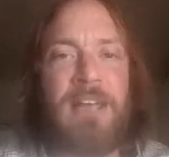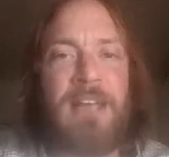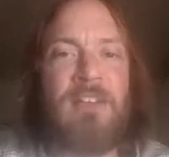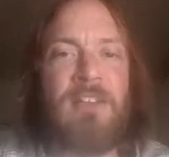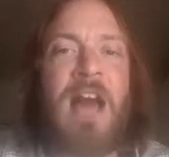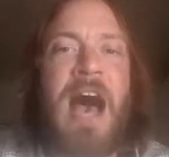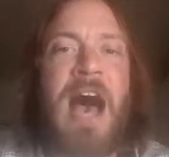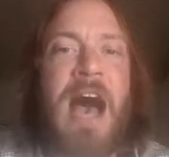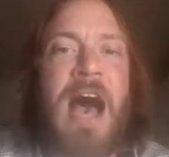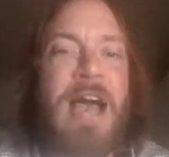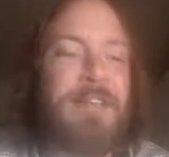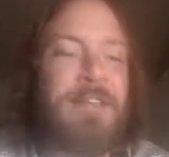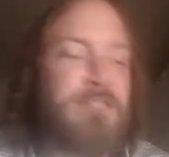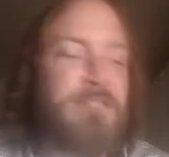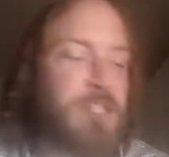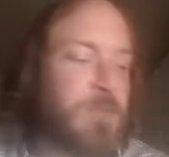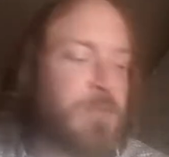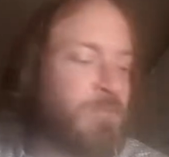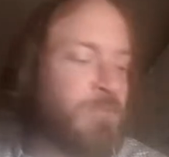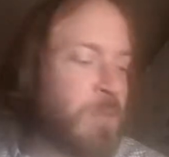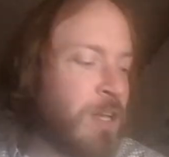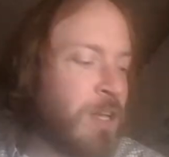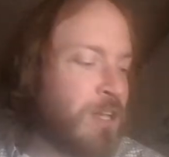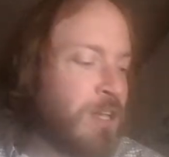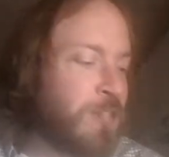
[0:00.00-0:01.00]
lives.
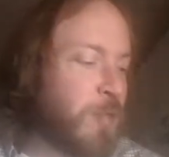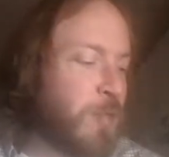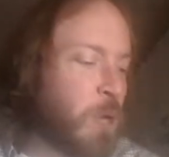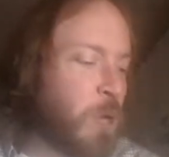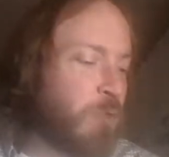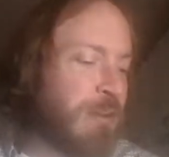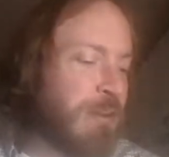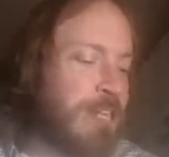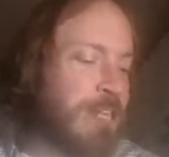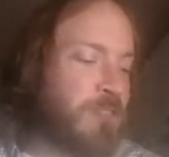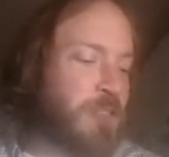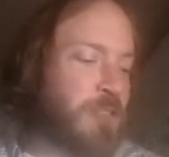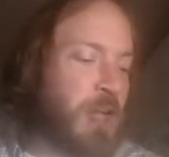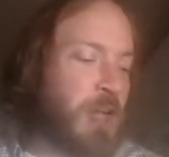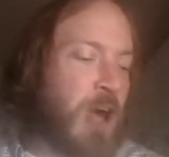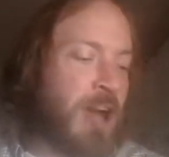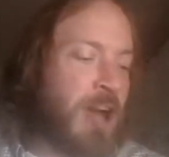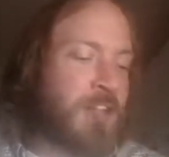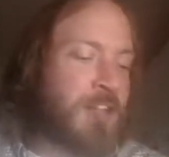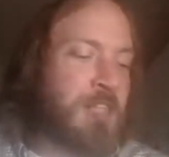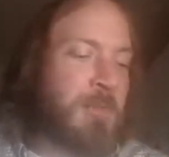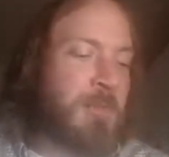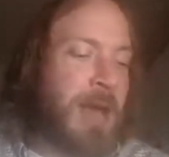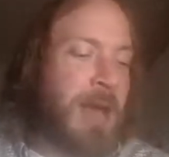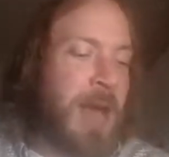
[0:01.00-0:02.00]
So Rich
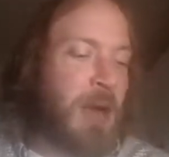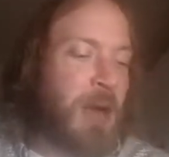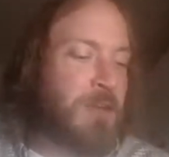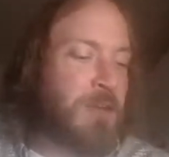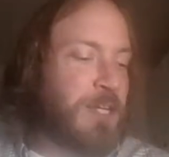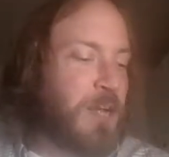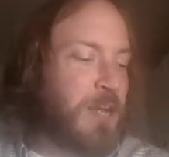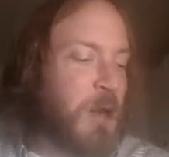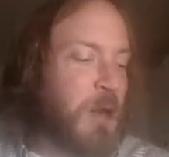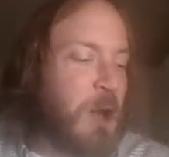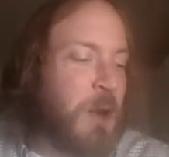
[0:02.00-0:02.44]
talks about,